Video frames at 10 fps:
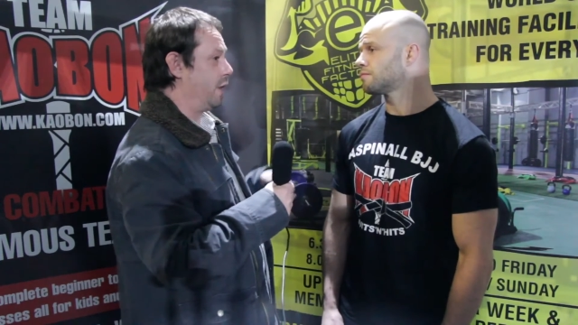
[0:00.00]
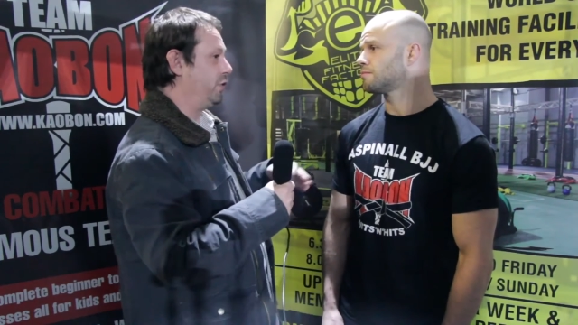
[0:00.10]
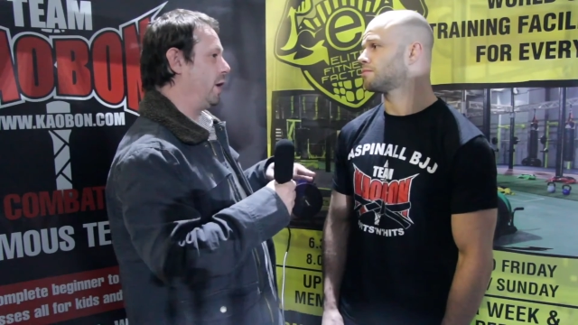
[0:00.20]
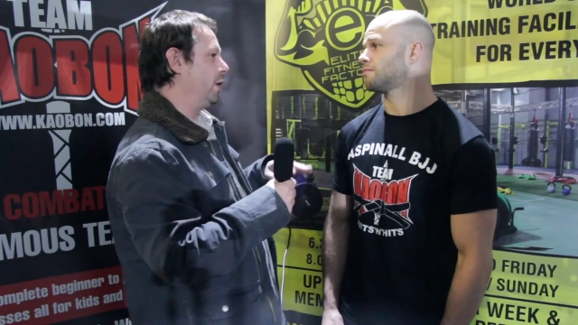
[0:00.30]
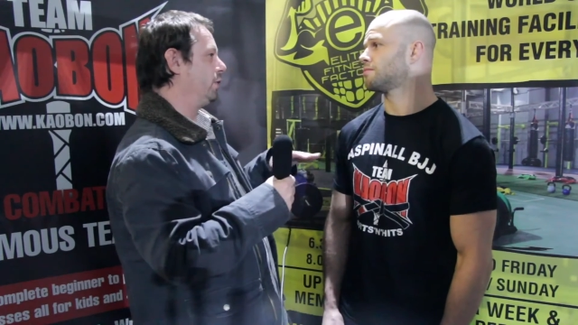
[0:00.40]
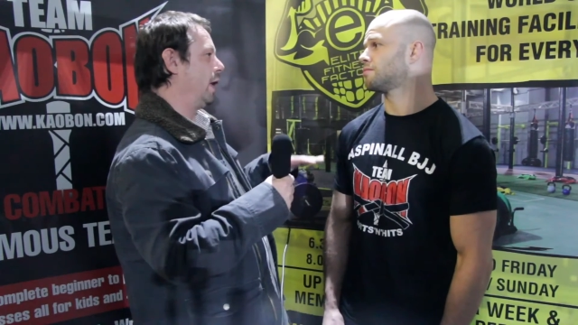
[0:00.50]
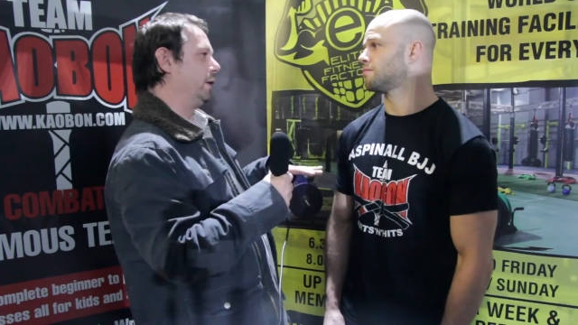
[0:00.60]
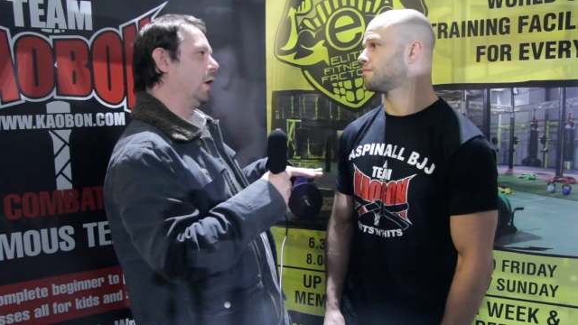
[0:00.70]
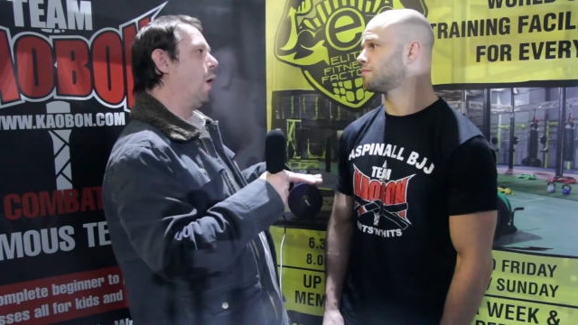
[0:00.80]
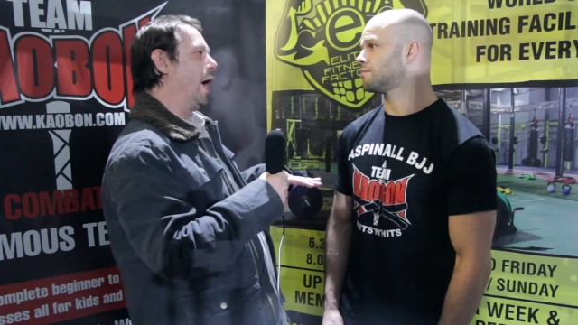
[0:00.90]
Speaker 1: I say it's
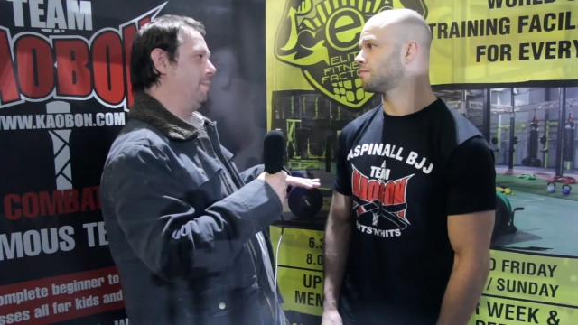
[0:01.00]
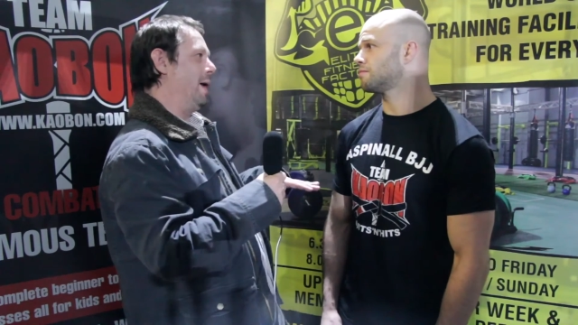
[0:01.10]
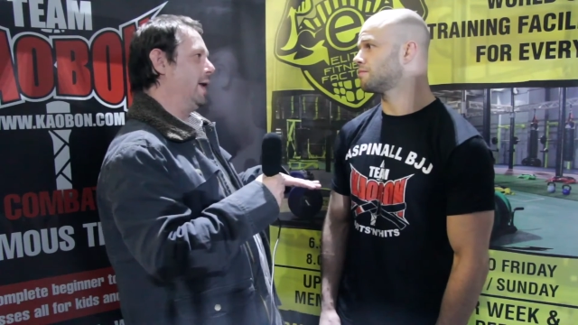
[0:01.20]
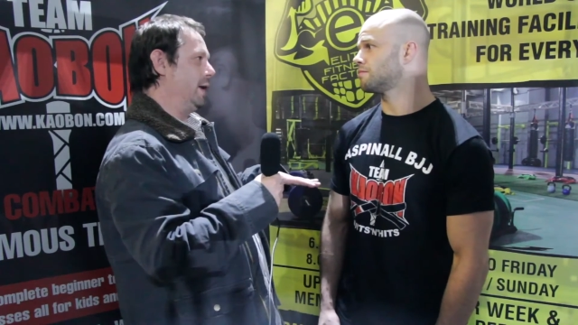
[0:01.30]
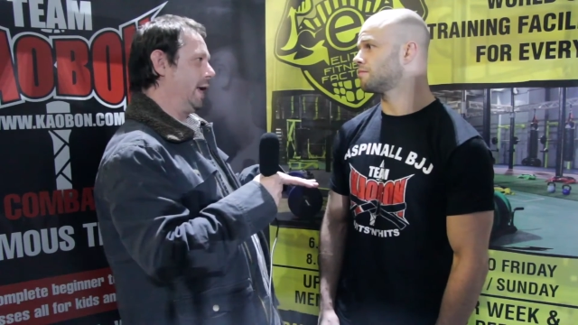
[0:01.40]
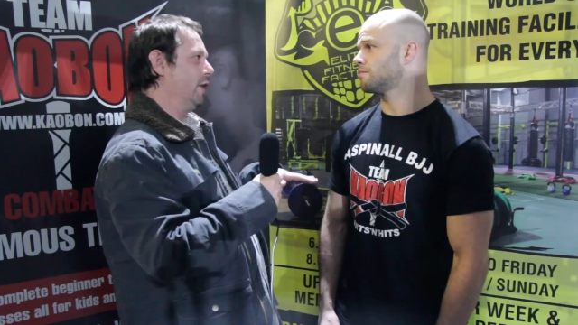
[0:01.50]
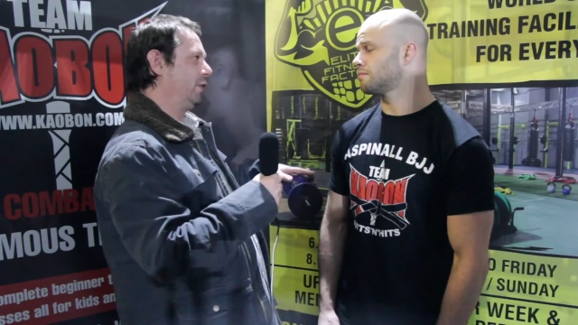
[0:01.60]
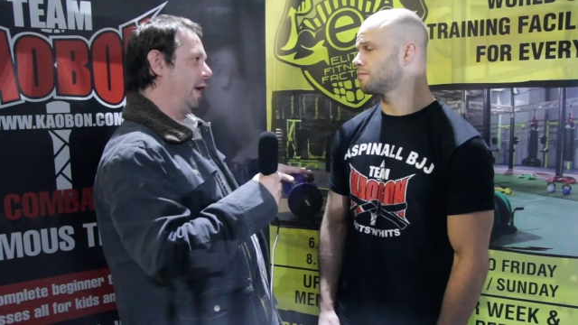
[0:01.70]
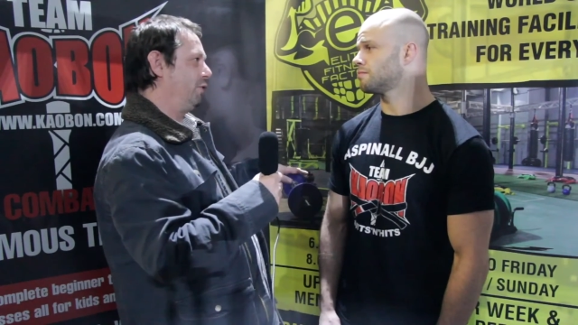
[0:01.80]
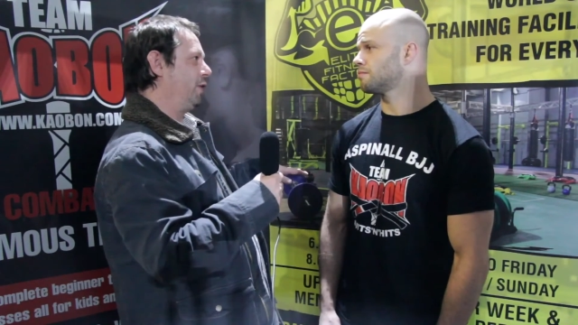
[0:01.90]
like the quiet man that
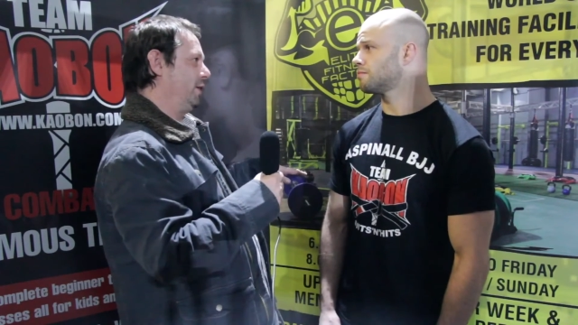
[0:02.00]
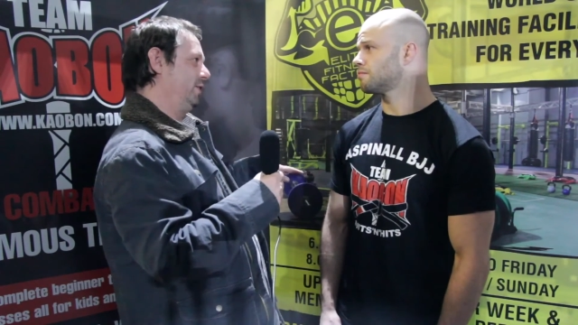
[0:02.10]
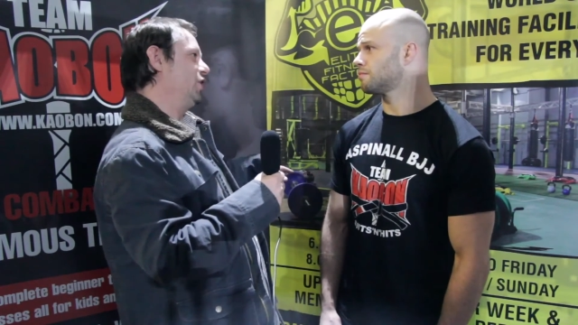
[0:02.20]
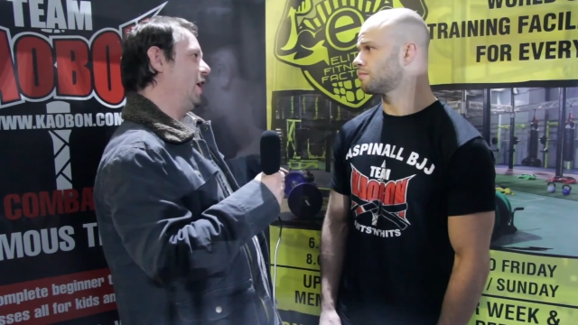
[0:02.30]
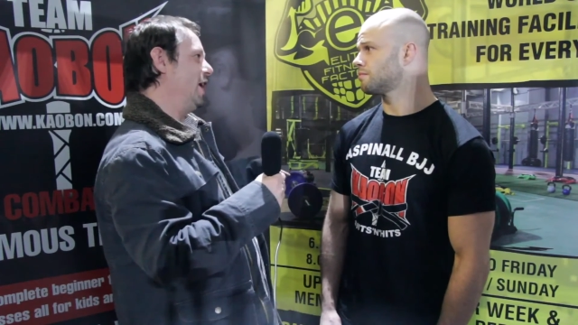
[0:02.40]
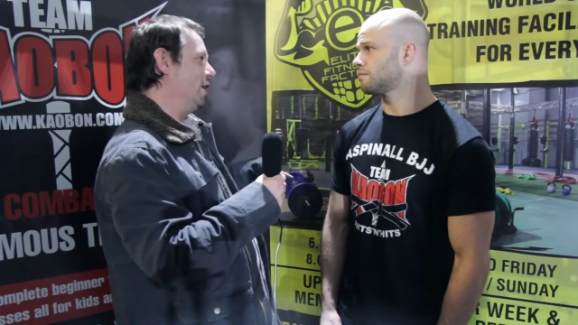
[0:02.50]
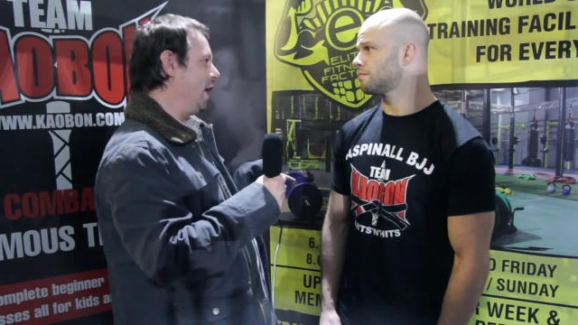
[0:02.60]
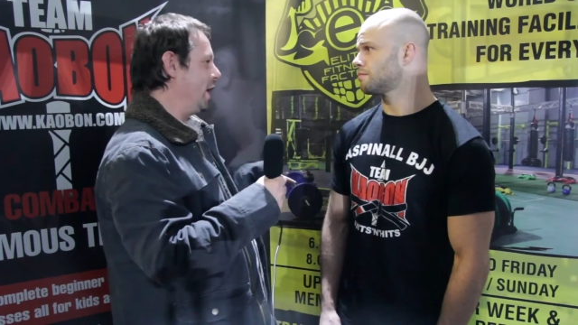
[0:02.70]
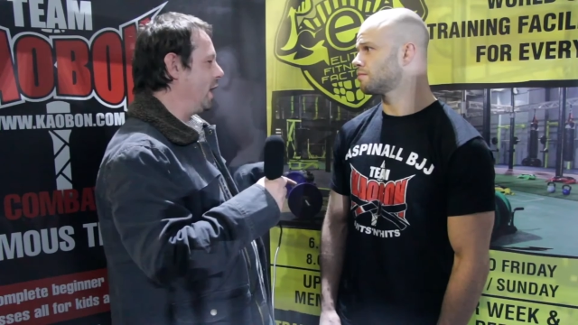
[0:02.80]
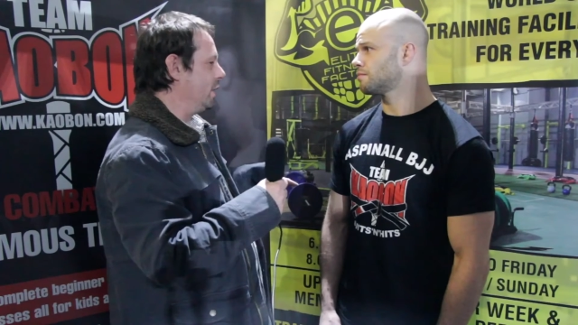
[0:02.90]
gets left at sea in,
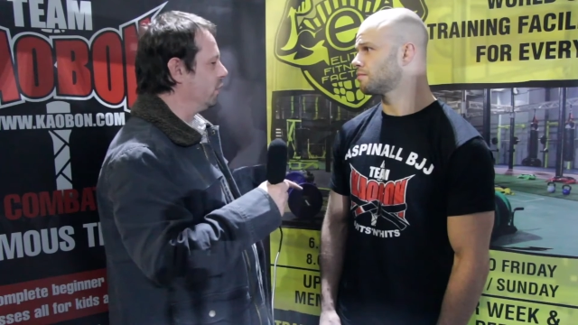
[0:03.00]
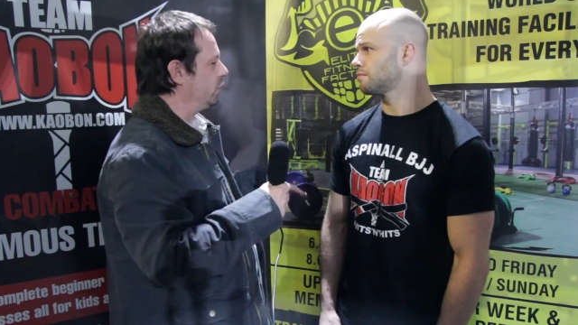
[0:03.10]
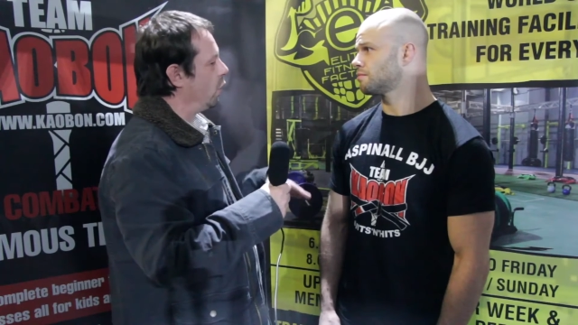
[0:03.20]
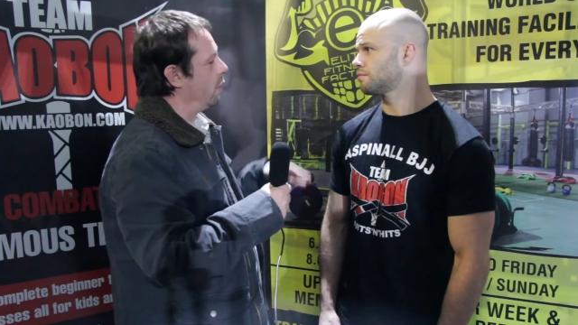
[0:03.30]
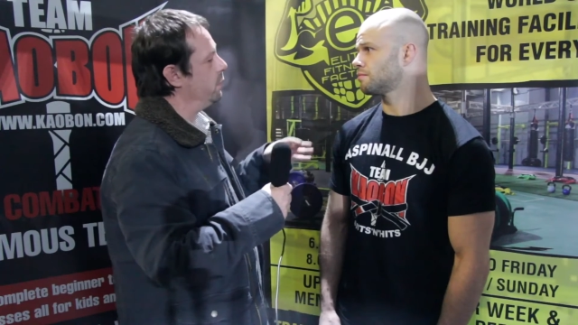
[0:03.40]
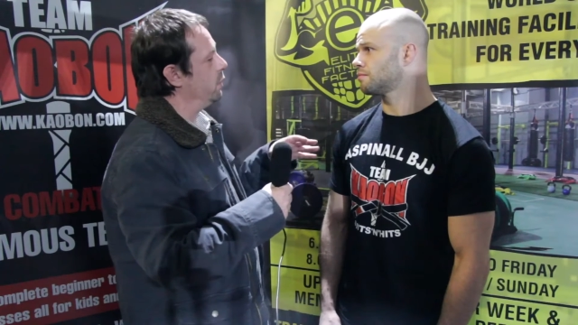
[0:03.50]
in the storm.